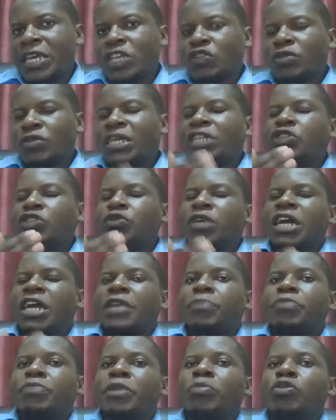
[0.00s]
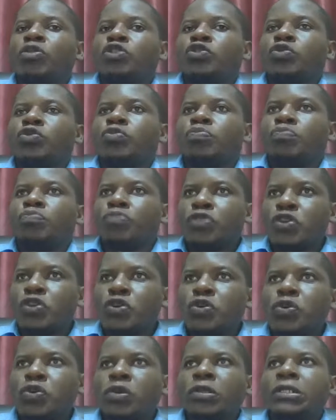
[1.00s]
so that you can be able to
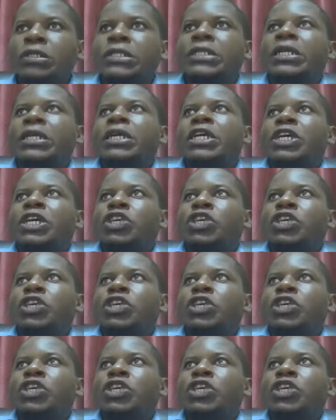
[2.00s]
build